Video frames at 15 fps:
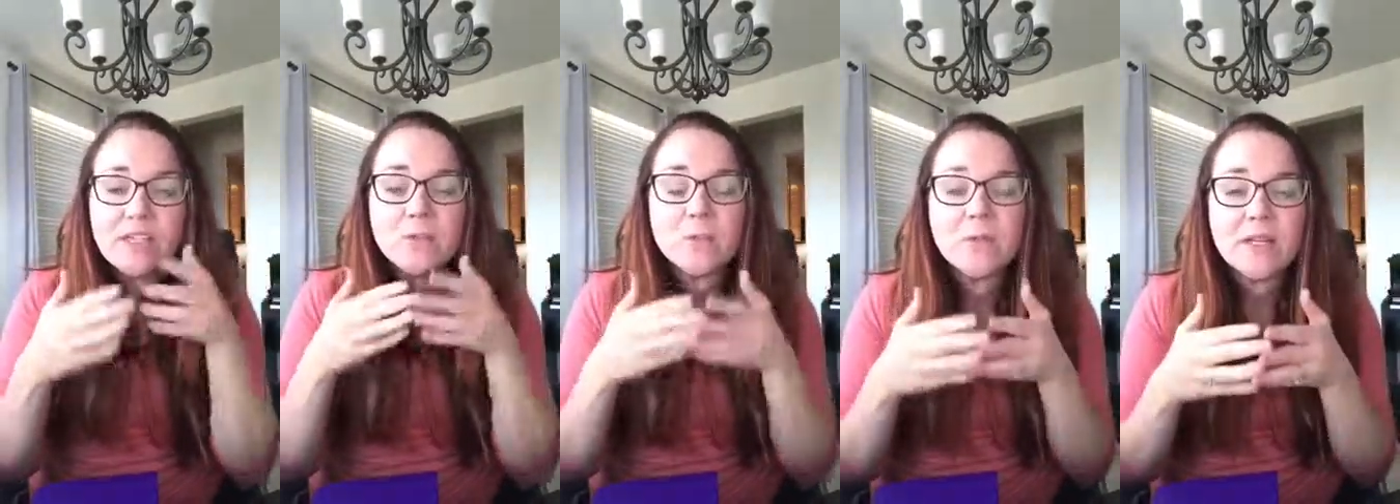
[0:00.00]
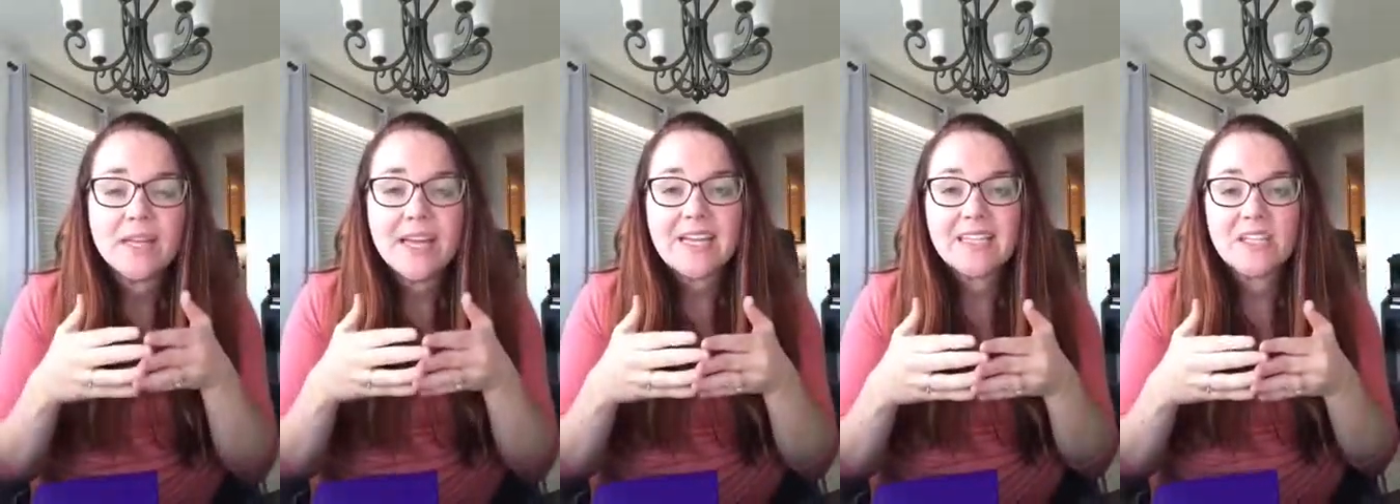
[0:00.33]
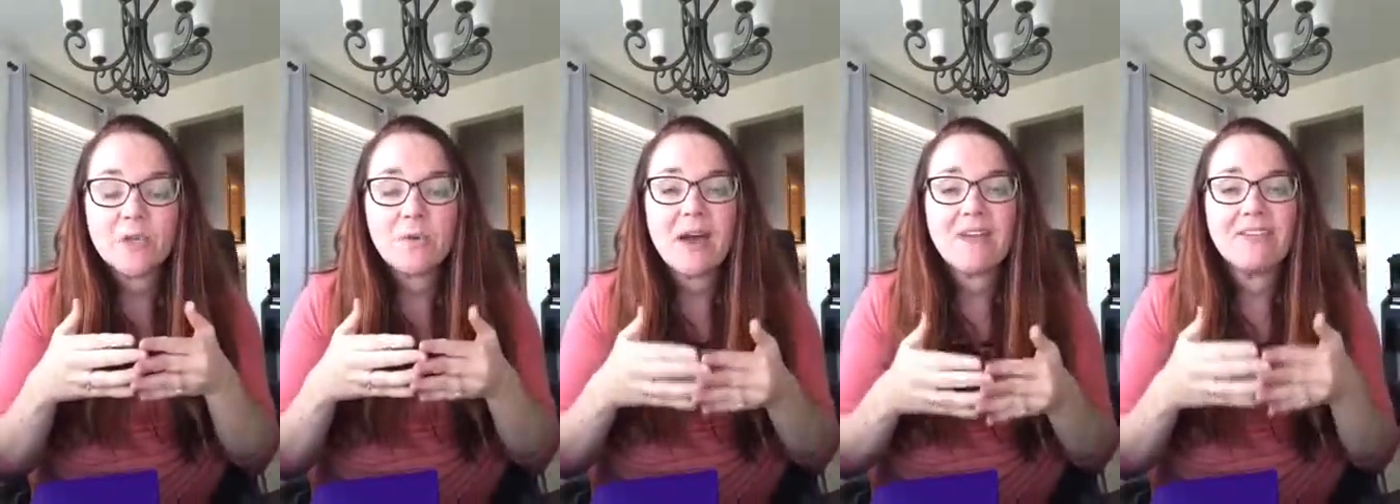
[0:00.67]
is realize
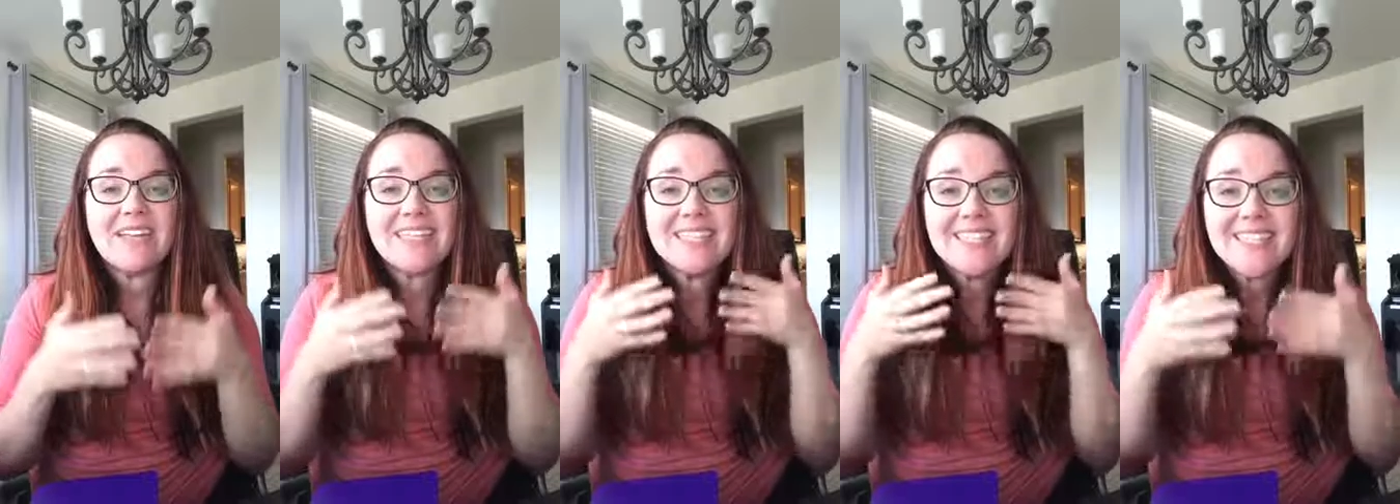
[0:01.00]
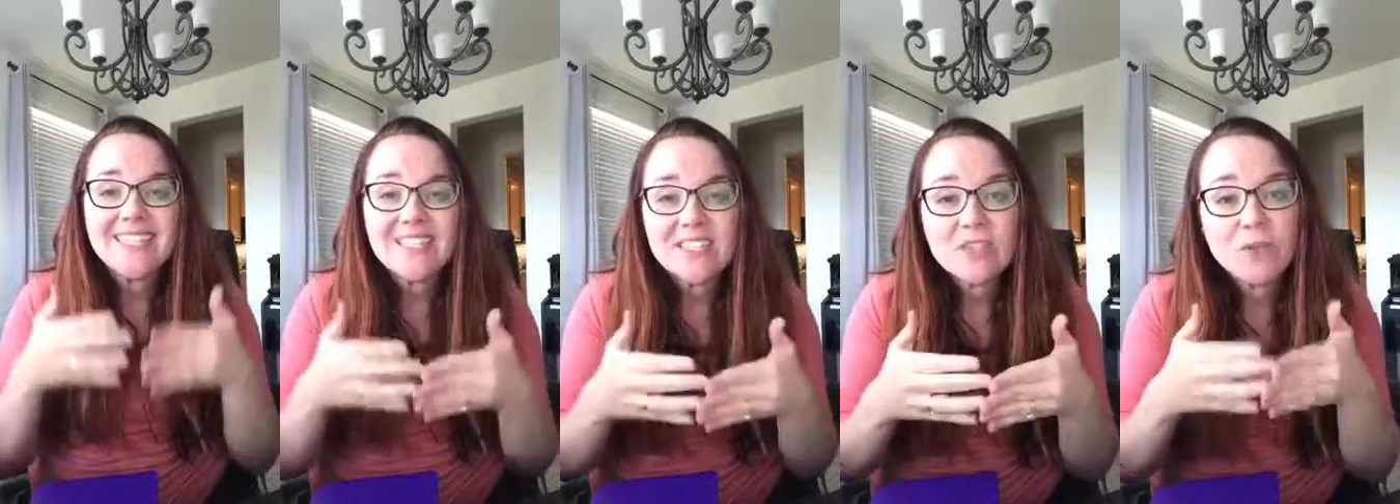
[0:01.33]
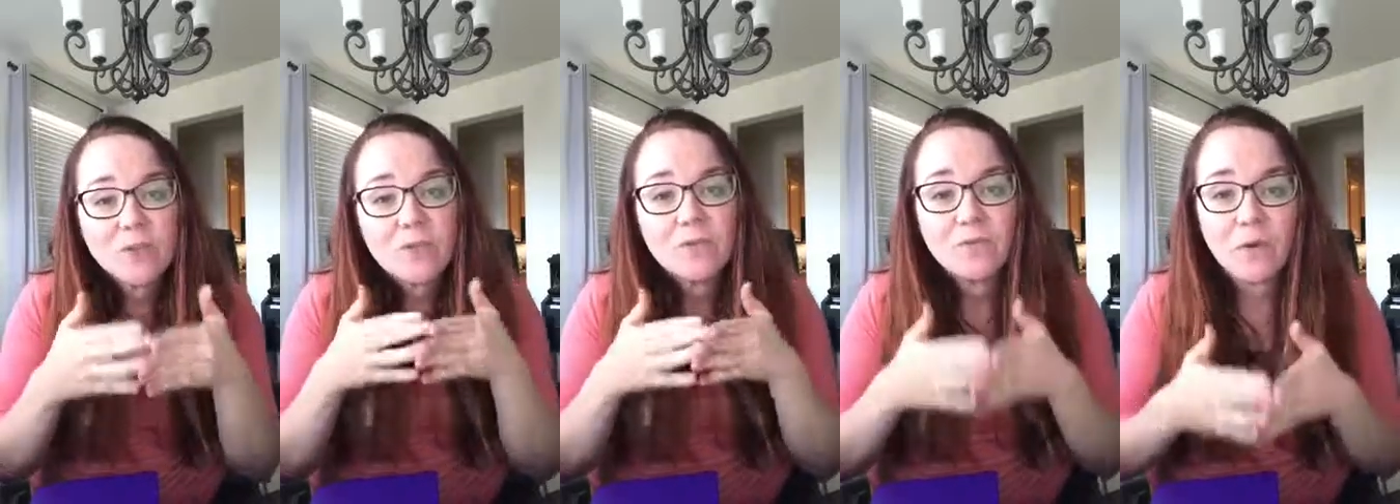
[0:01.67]
that you have a
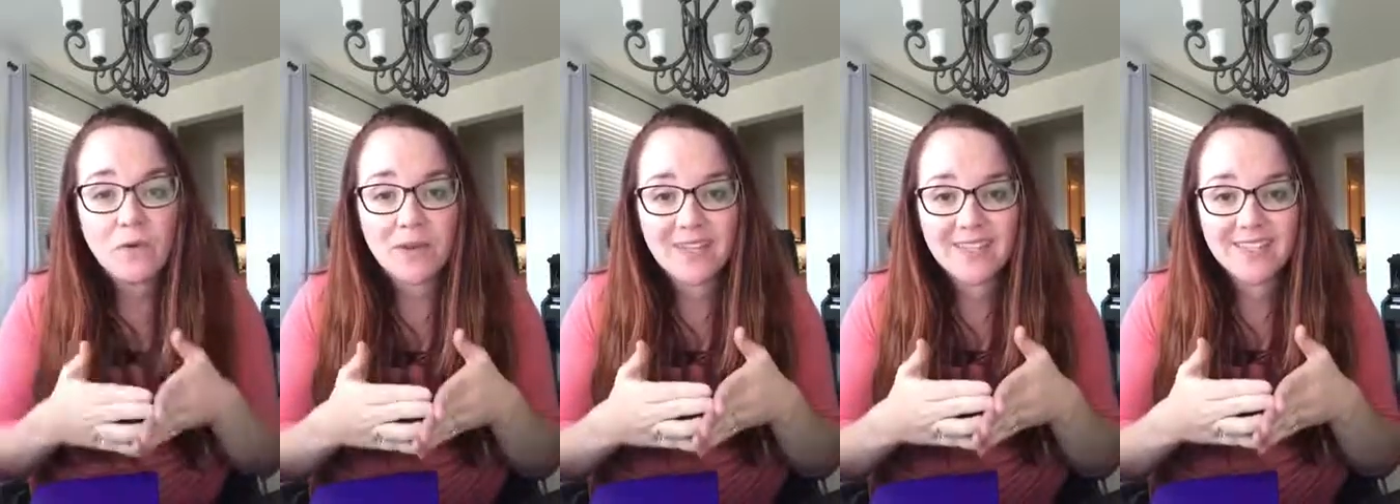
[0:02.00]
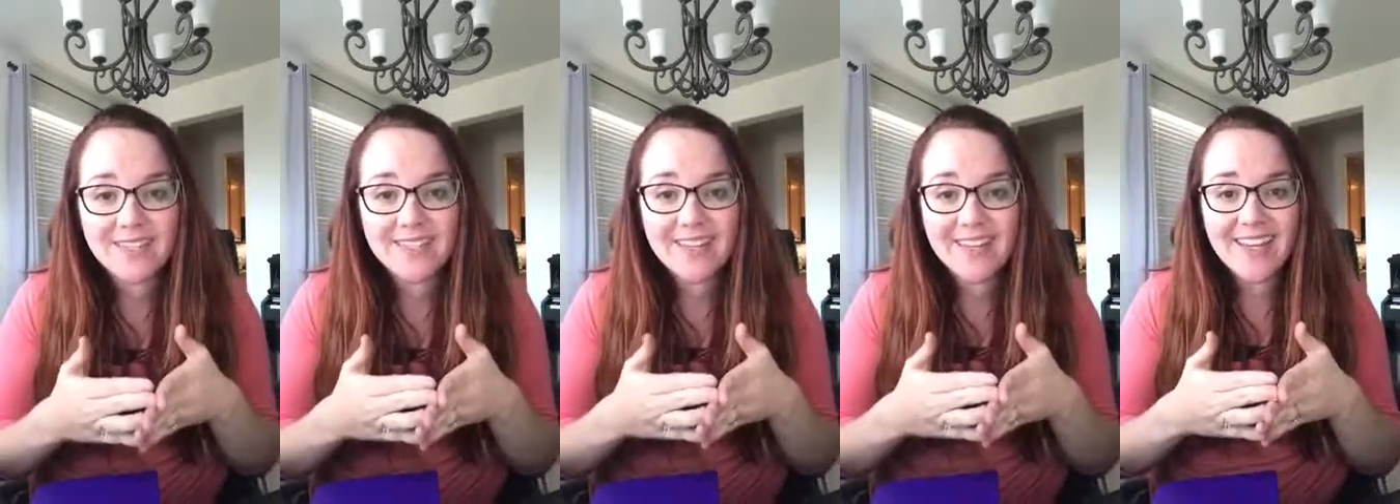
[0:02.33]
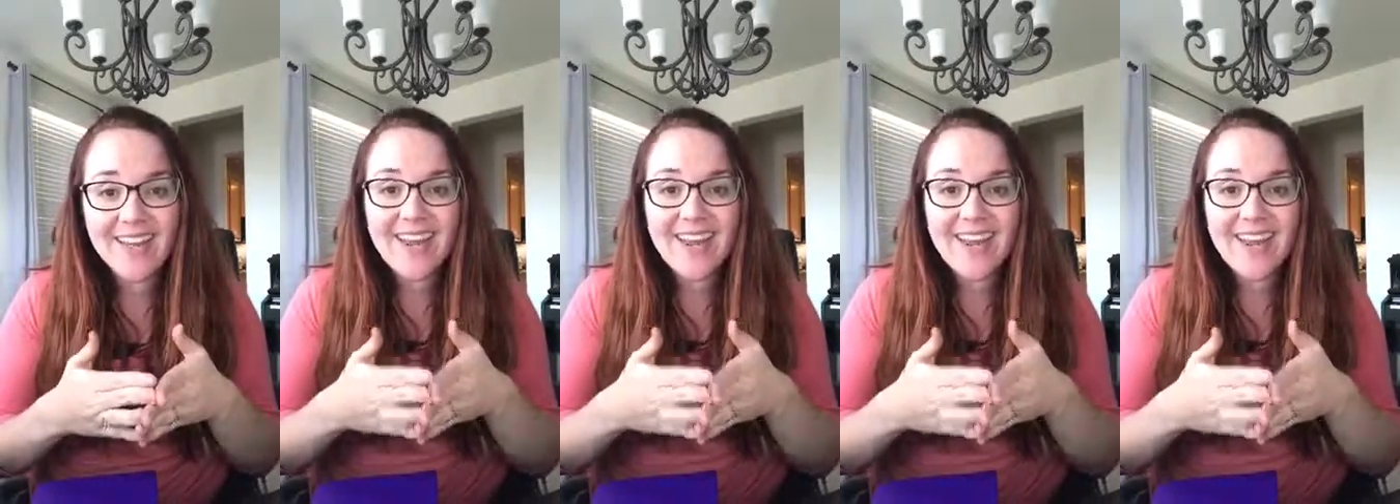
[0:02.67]
seasonal focus.